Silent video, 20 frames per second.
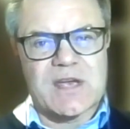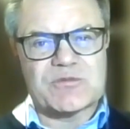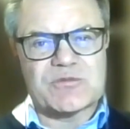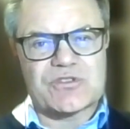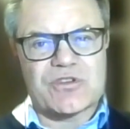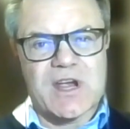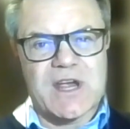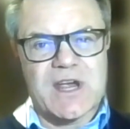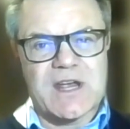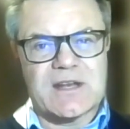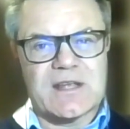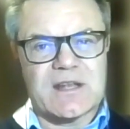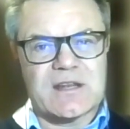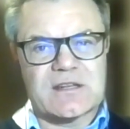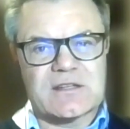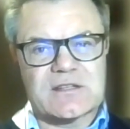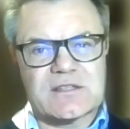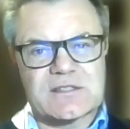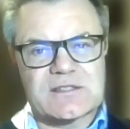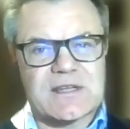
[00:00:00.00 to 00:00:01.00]
names trade
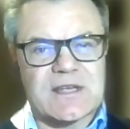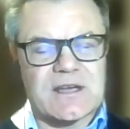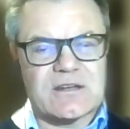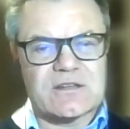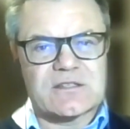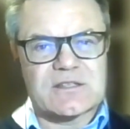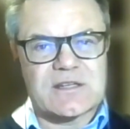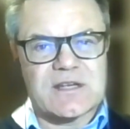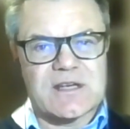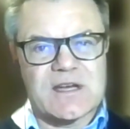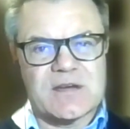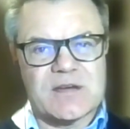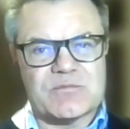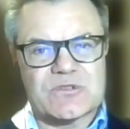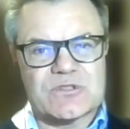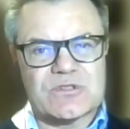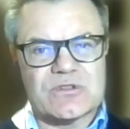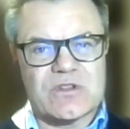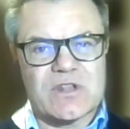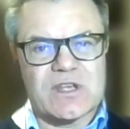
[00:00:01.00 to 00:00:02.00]
at a discount
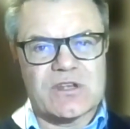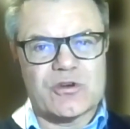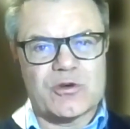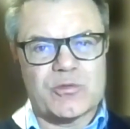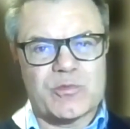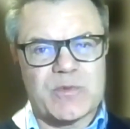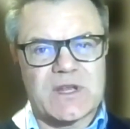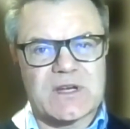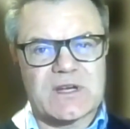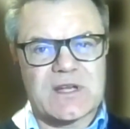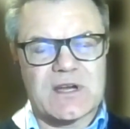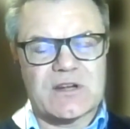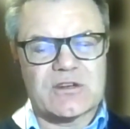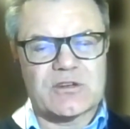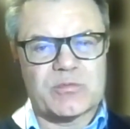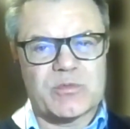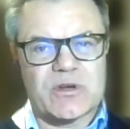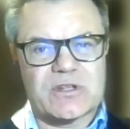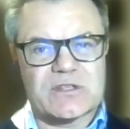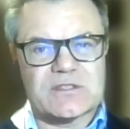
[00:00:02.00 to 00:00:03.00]
to their European
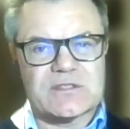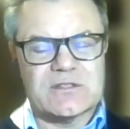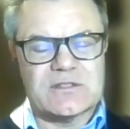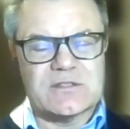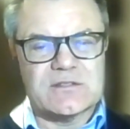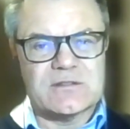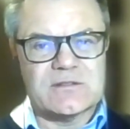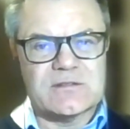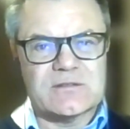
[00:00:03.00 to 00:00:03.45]
counterparts.